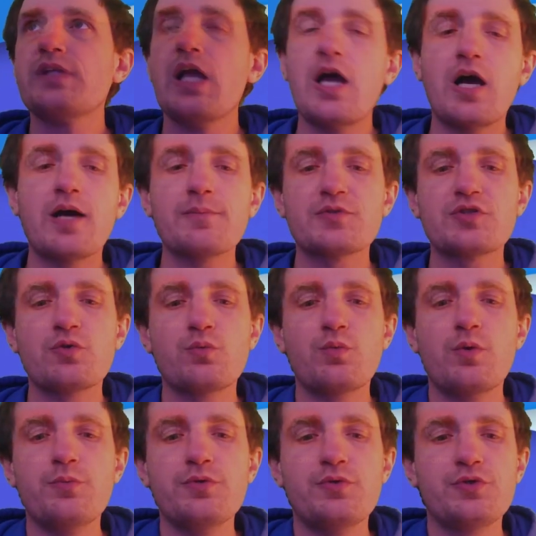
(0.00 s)
Um, so
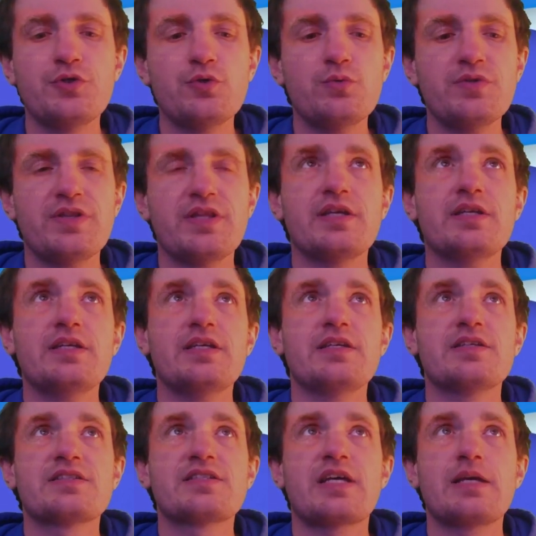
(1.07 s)
what we'll do then
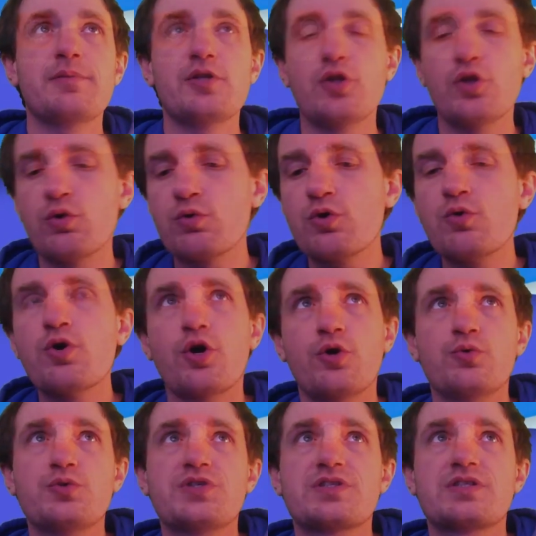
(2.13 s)
is type in
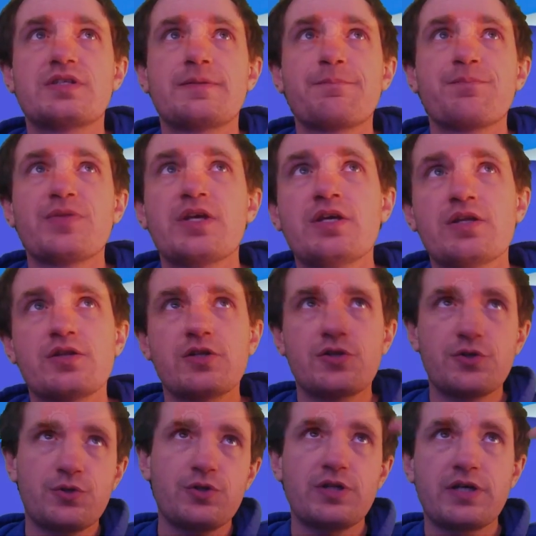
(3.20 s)
localhost, the
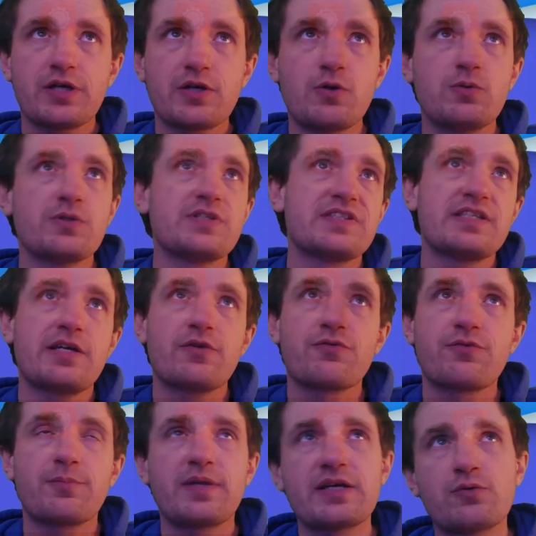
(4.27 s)
little uh, colons there
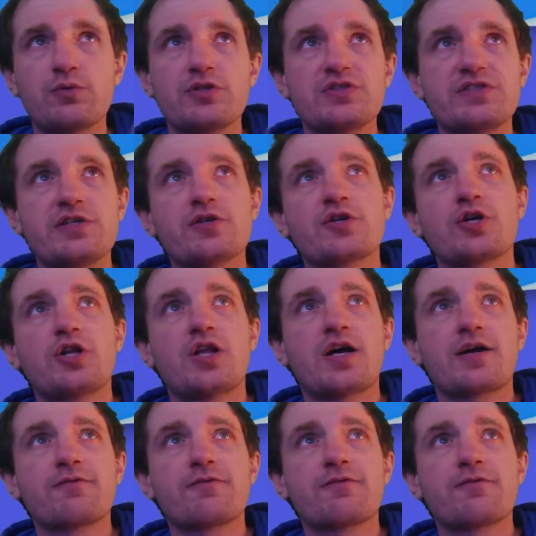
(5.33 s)
from like what you see on the clock,